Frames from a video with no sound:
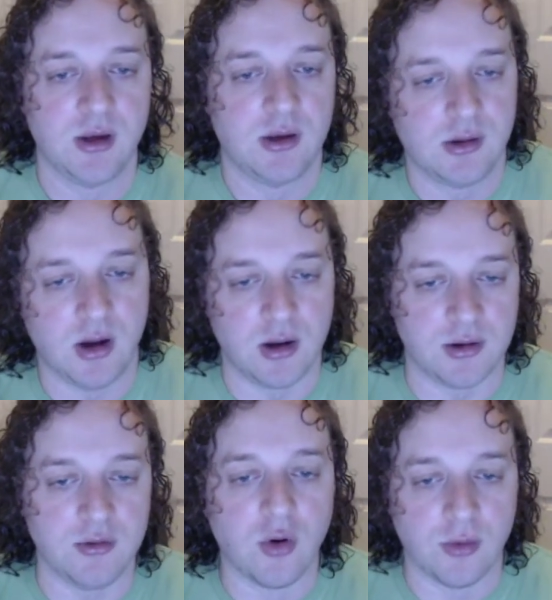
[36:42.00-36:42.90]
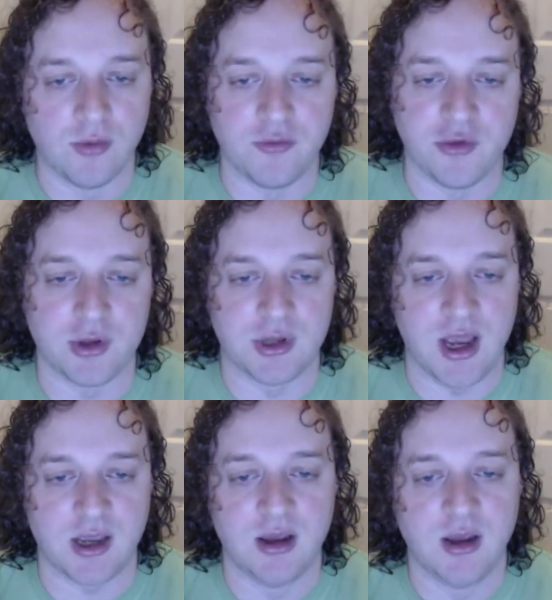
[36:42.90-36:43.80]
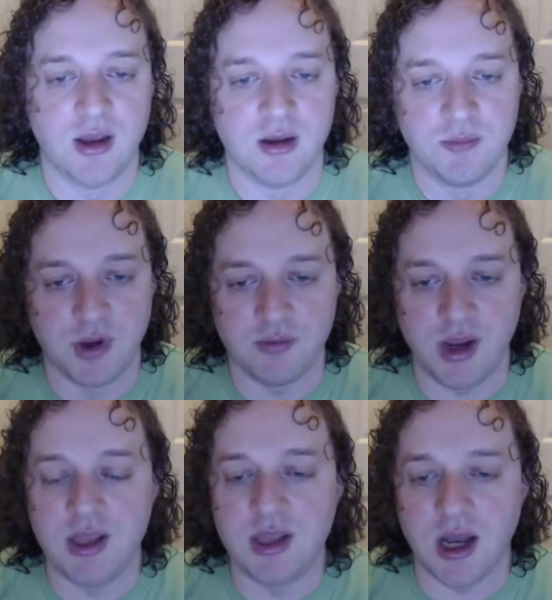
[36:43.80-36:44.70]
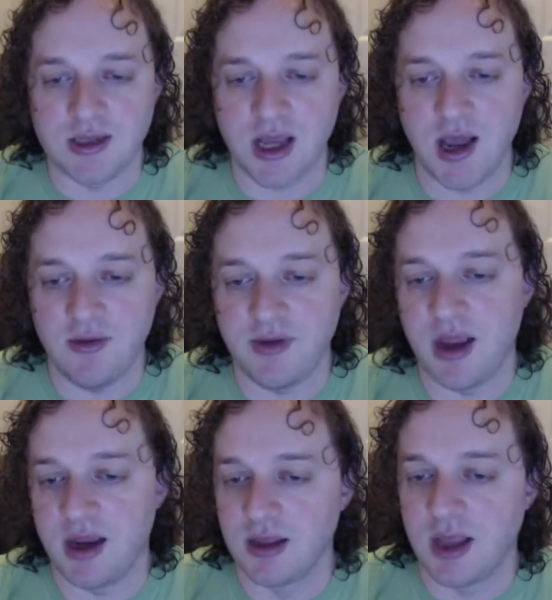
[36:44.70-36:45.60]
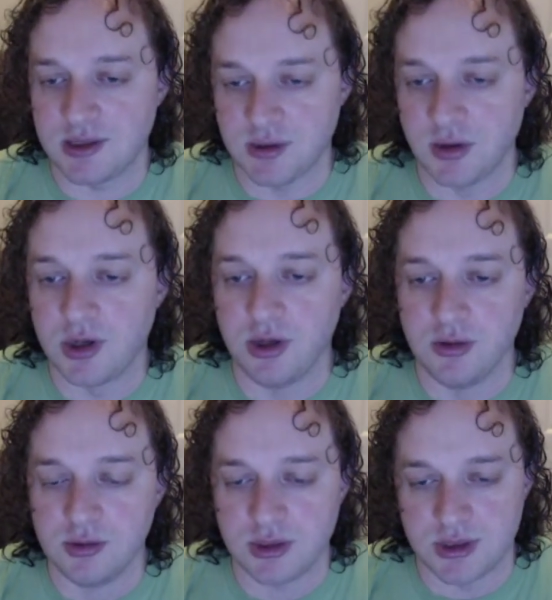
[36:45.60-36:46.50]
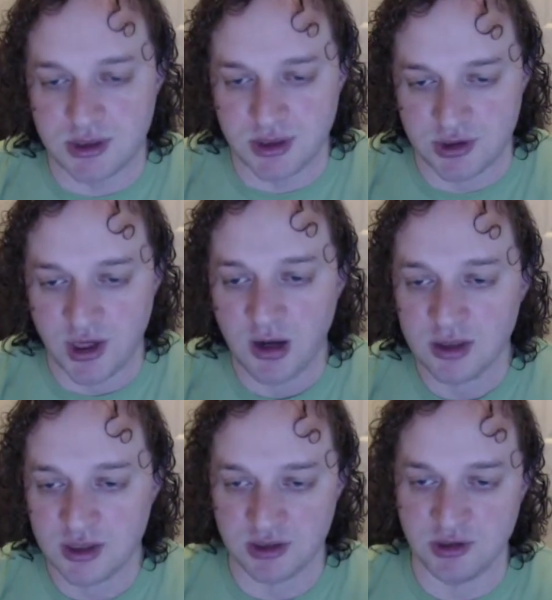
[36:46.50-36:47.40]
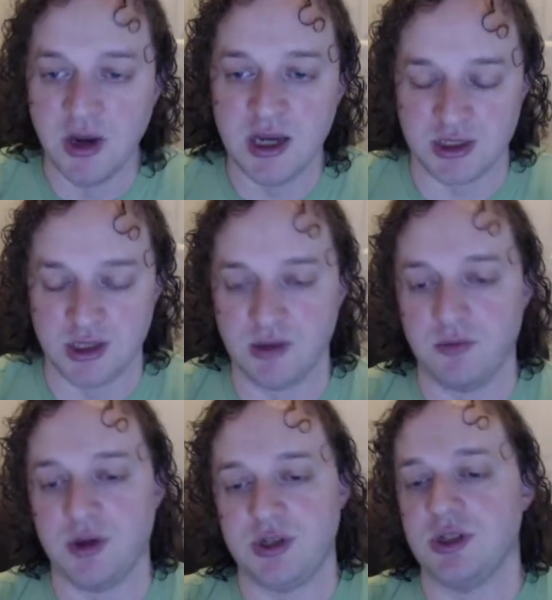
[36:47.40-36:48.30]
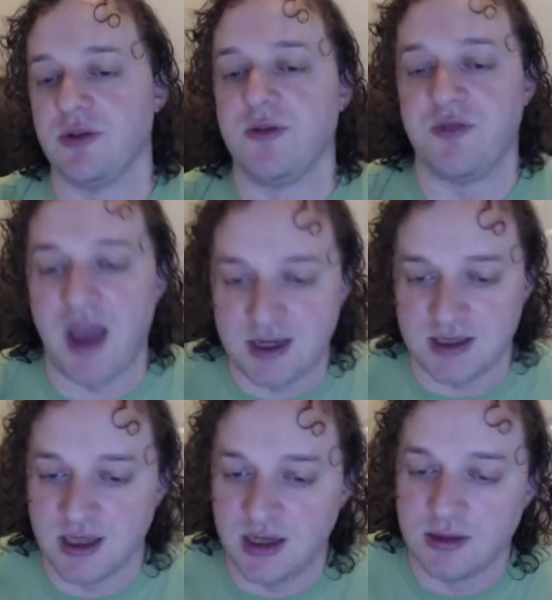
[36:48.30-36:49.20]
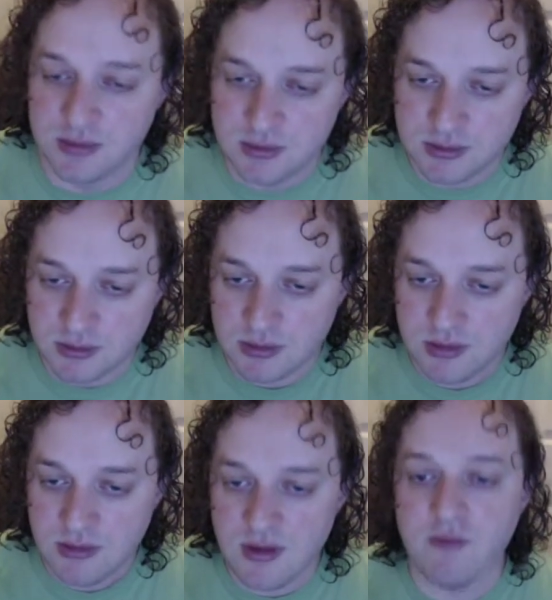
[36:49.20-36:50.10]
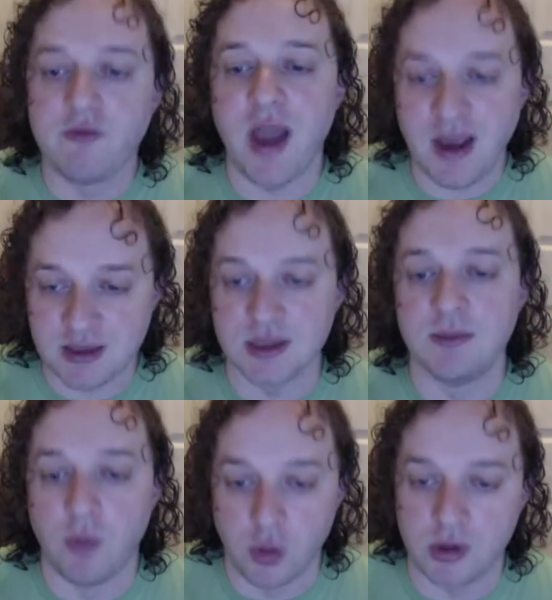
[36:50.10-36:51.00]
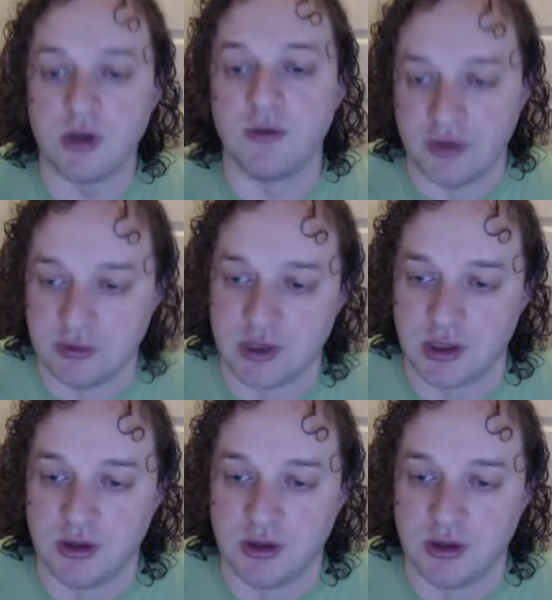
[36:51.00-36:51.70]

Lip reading: on a normal full attack. But Rake does have a lesser used situation, which is vastly more confusing